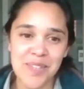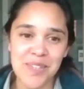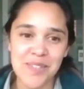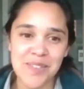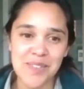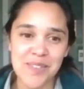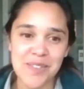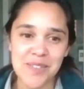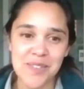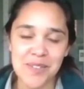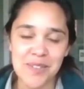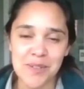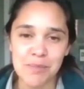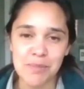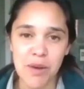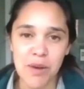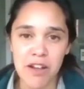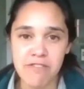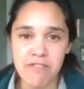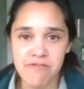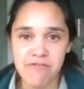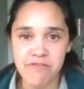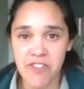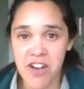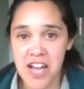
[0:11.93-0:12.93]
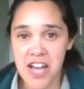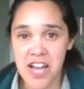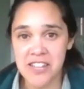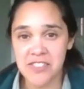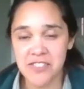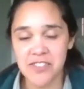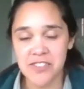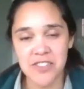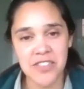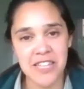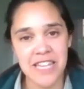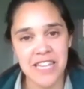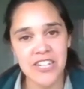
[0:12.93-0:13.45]
You might find
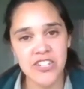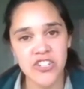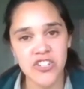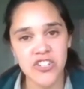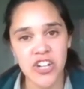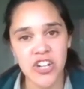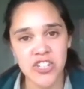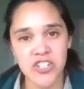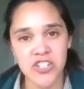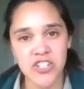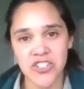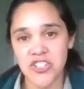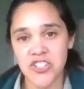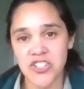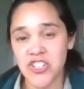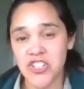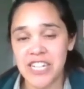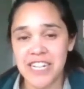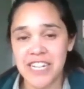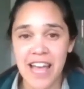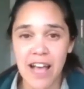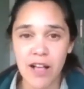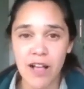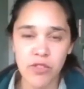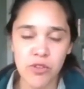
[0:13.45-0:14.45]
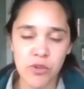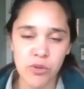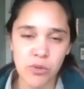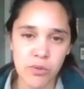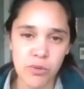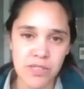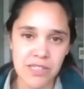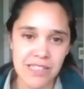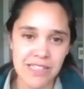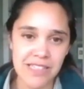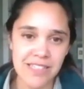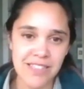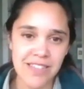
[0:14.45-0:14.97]
that the introduction to chicken health
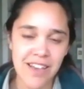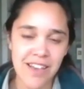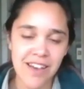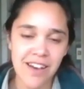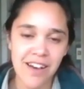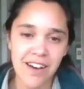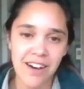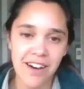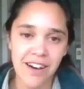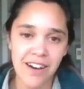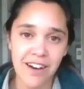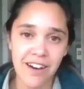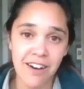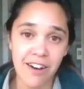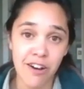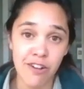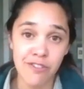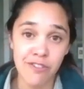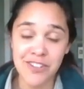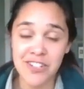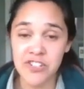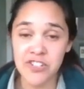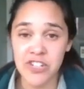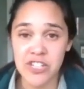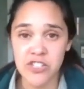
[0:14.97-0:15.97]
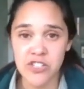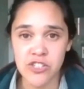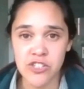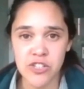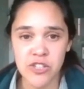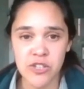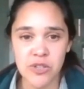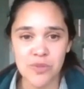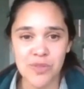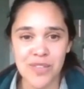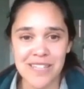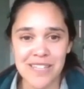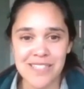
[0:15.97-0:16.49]
courses are of interest to
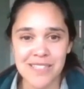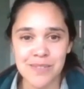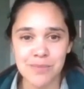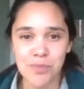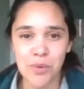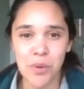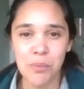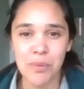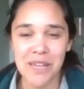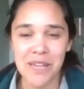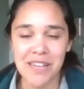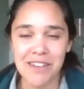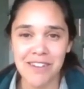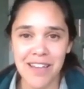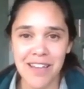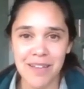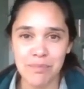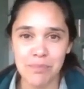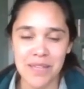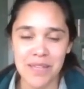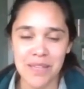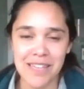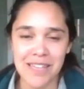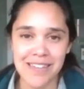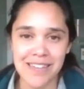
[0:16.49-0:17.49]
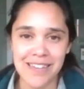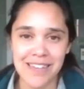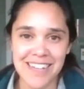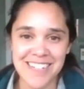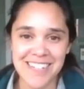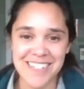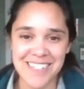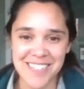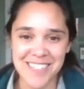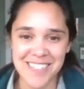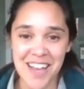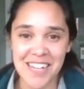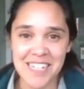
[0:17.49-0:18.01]
you. There's some more being
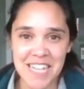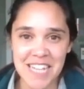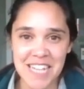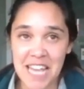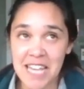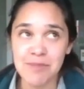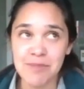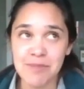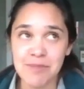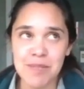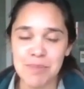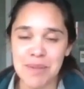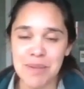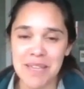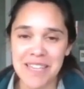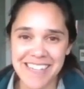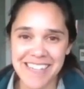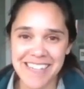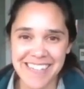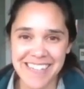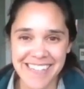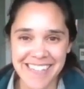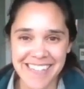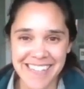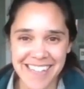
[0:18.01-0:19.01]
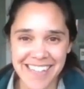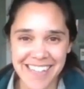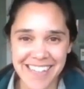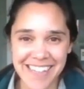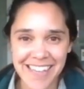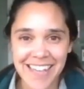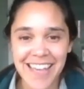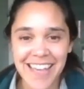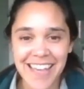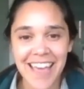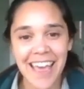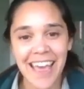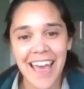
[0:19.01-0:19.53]
designed as we speak.
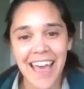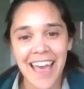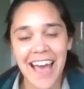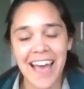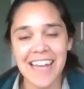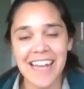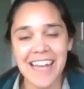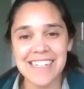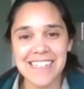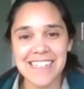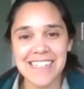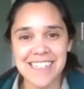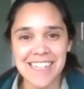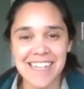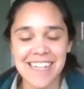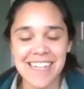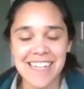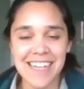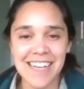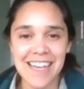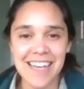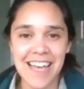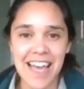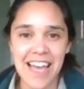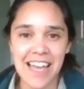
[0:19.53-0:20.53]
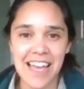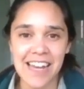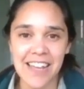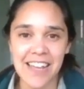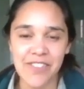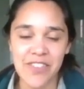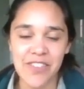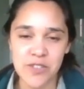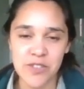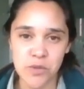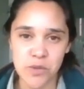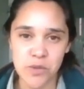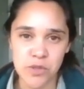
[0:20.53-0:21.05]
and
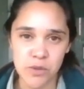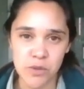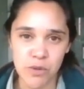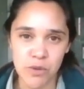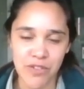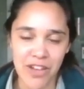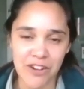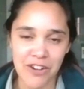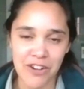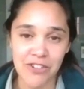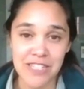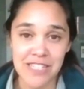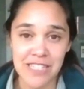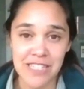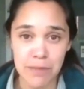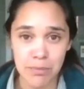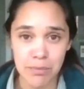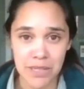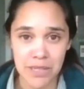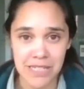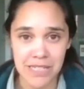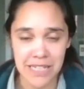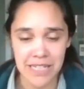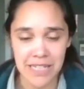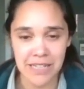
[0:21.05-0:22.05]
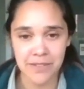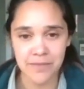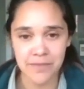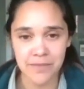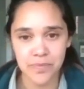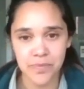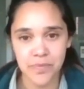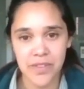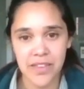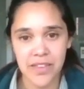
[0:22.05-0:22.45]
there's also a veterinary CPD